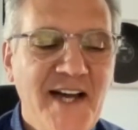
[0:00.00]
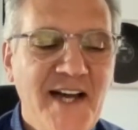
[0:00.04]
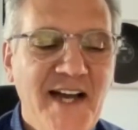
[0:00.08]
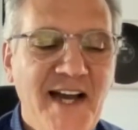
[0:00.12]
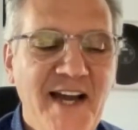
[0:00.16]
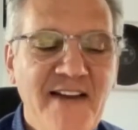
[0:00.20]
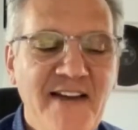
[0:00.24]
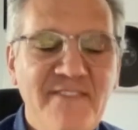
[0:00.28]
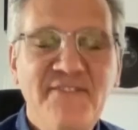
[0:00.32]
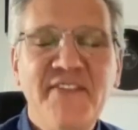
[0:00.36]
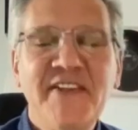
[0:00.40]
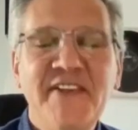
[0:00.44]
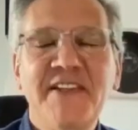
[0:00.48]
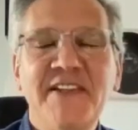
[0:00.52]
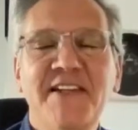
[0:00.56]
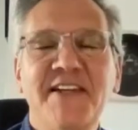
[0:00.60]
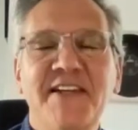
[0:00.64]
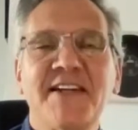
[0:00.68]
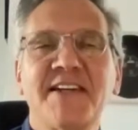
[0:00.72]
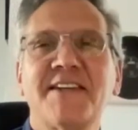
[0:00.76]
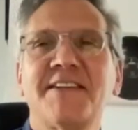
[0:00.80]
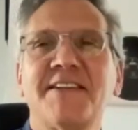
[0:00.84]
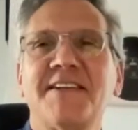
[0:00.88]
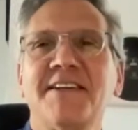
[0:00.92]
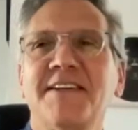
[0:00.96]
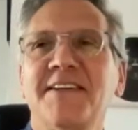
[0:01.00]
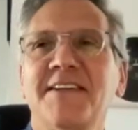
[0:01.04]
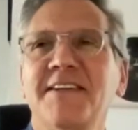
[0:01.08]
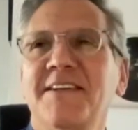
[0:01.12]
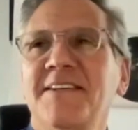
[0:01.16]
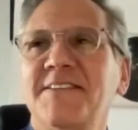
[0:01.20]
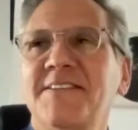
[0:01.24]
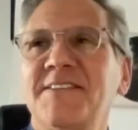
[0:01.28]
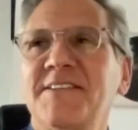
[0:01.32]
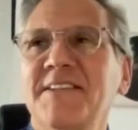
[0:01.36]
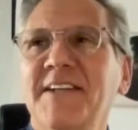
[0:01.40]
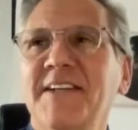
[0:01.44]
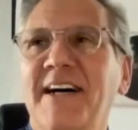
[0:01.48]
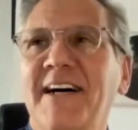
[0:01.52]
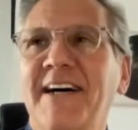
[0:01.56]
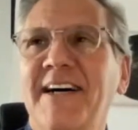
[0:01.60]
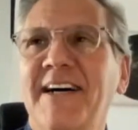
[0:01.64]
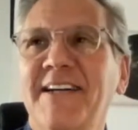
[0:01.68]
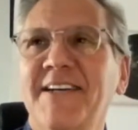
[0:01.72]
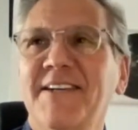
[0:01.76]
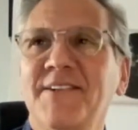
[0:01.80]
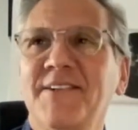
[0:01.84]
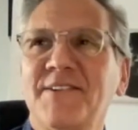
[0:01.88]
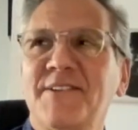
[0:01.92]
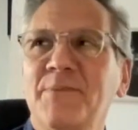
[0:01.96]
I feel like it's an
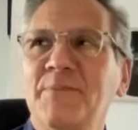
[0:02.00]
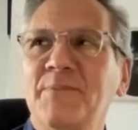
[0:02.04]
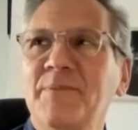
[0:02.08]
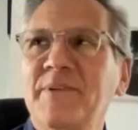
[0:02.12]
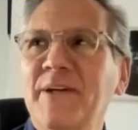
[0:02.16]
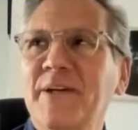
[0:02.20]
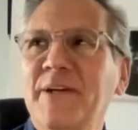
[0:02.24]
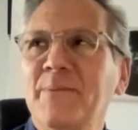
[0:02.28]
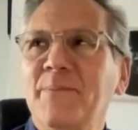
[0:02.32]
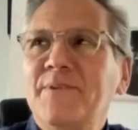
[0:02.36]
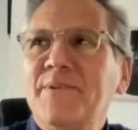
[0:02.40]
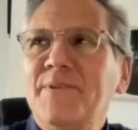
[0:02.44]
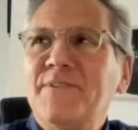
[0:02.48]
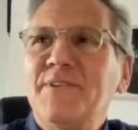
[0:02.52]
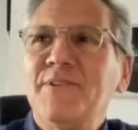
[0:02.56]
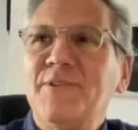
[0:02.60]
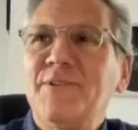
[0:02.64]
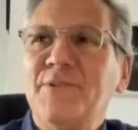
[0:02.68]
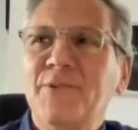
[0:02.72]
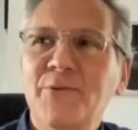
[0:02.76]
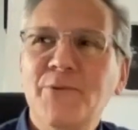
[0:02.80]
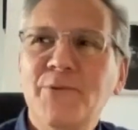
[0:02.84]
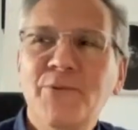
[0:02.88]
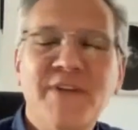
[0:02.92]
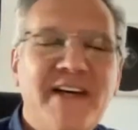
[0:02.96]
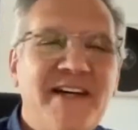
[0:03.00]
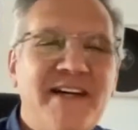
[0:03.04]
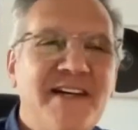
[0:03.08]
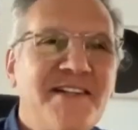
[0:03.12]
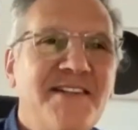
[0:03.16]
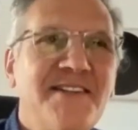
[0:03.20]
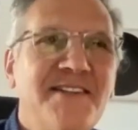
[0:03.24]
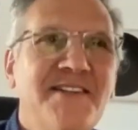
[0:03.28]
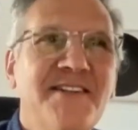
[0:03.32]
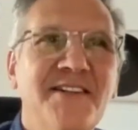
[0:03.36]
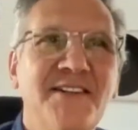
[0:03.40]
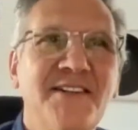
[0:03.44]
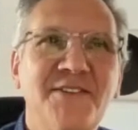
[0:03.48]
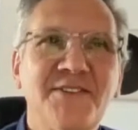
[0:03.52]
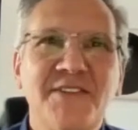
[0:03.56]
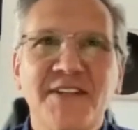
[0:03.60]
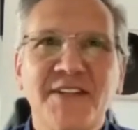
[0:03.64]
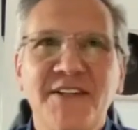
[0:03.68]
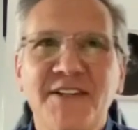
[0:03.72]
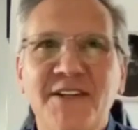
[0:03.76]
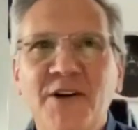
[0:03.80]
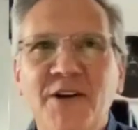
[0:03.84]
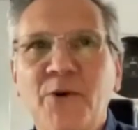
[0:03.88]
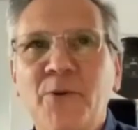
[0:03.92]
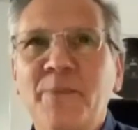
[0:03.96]
honor to be able to do that, to
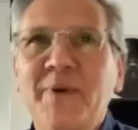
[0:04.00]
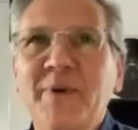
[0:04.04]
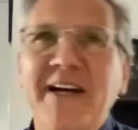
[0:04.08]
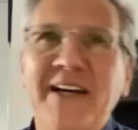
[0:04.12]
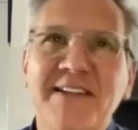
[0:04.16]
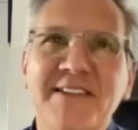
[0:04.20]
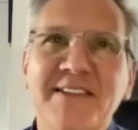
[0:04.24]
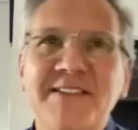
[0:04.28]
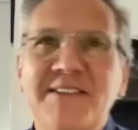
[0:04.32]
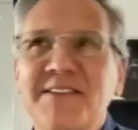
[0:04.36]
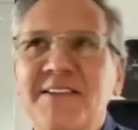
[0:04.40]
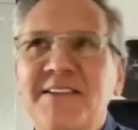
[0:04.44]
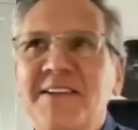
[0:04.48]
go back,